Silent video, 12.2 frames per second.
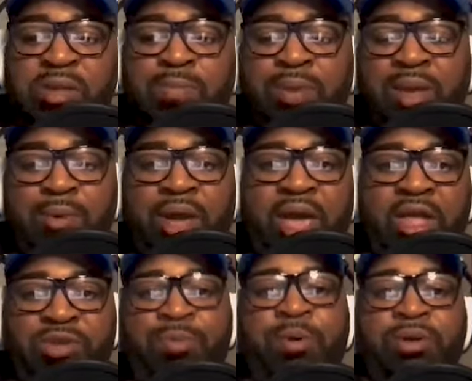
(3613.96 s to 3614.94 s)
Bieber
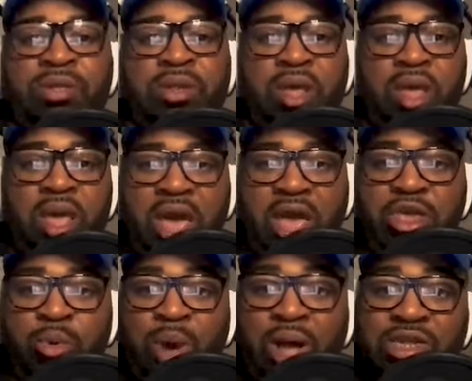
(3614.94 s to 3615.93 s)
age person and
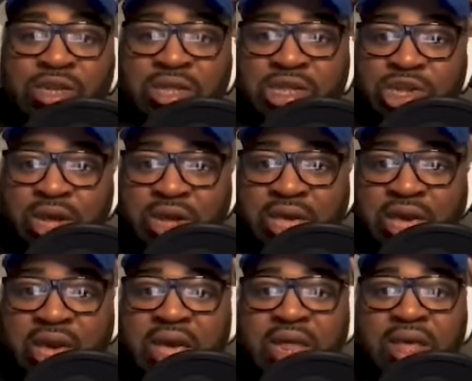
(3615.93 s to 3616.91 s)
you watching this young
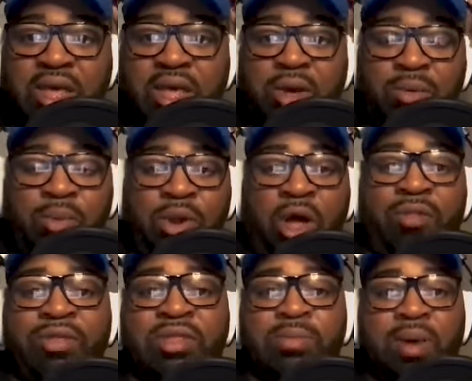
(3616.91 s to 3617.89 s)
kid with all
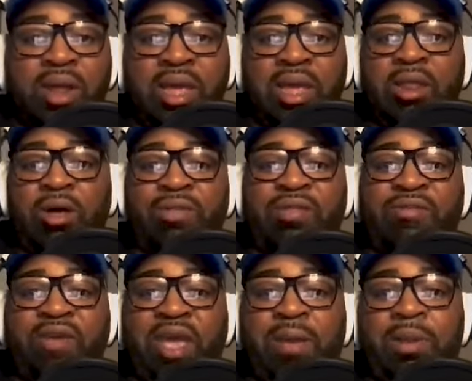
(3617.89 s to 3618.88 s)
this money and all this
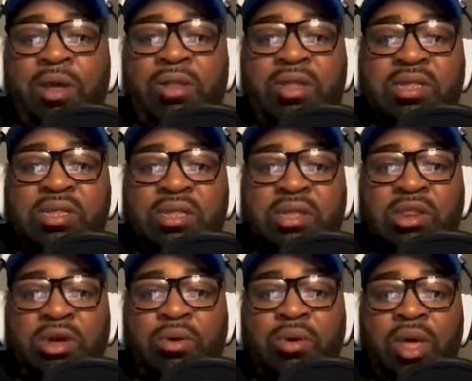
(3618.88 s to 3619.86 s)
fame and all this,
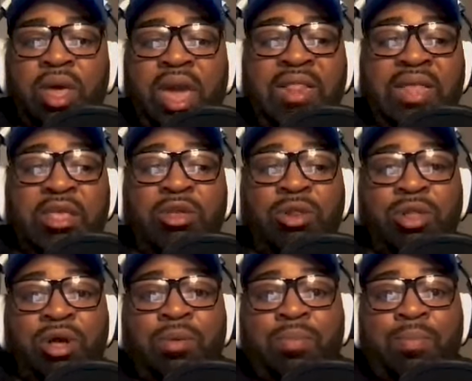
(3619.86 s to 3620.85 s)
and then you
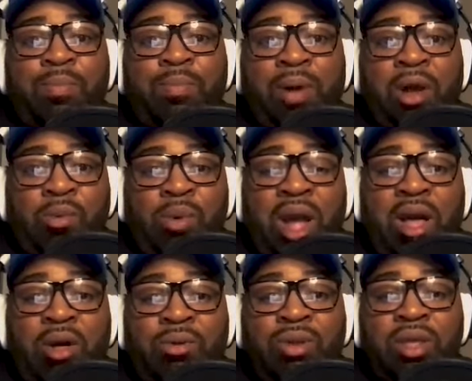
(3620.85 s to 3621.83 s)
look
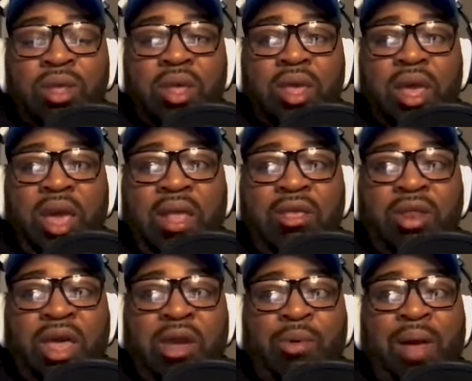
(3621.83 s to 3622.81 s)
around and you're
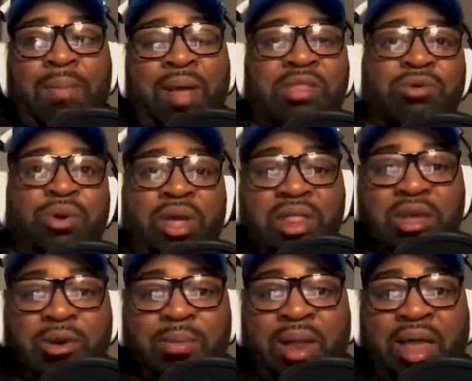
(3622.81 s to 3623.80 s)
like, well, I'm not doing anything
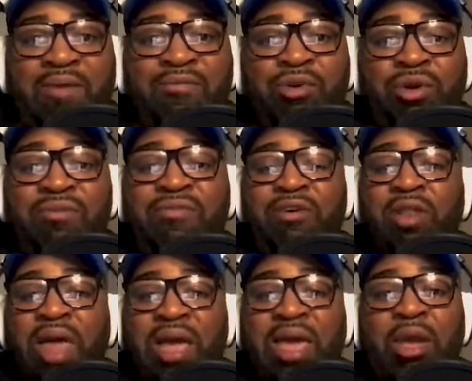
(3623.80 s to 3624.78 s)
with my life. You could feel
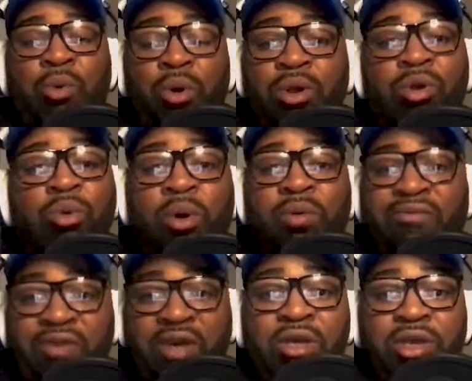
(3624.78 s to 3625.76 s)
like a quote unquote
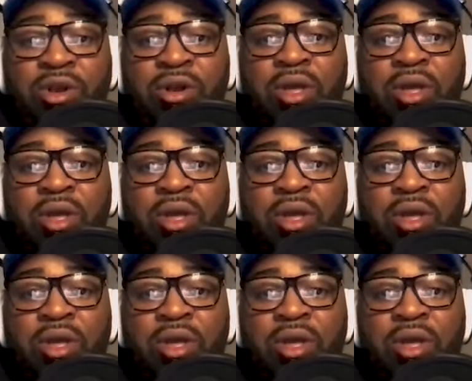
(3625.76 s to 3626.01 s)
failure.